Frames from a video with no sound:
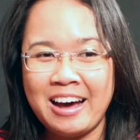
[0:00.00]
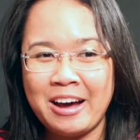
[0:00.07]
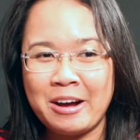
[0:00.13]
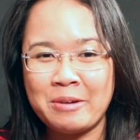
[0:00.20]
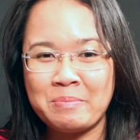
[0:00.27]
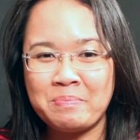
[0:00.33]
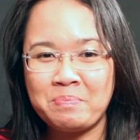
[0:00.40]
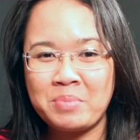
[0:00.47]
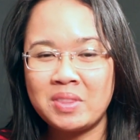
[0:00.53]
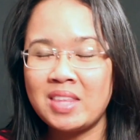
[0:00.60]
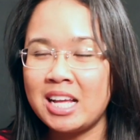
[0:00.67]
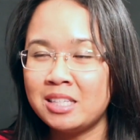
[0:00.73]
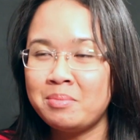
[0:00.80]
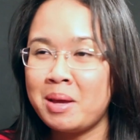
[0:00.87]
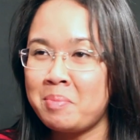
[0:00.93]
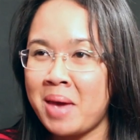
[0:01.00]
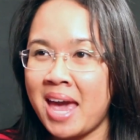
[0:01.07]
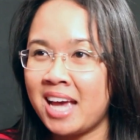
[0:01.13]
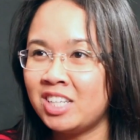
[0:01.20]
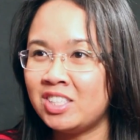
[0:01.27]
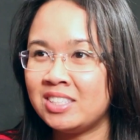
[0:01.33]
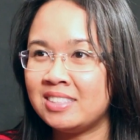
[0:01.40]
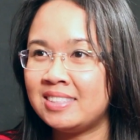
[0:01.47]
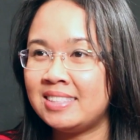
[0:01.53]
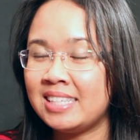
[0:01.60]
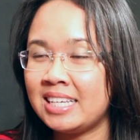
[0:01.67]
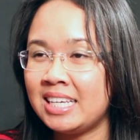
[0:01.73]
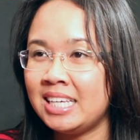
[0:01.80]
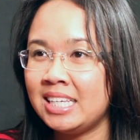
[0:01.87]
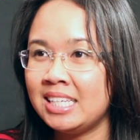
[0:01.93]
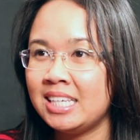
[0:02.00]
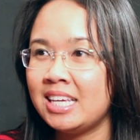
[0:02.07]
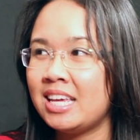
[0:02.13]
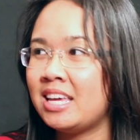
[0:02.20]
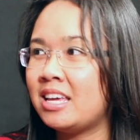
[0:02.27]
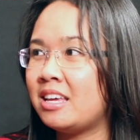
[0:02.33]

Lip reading: But that's my passion, is singing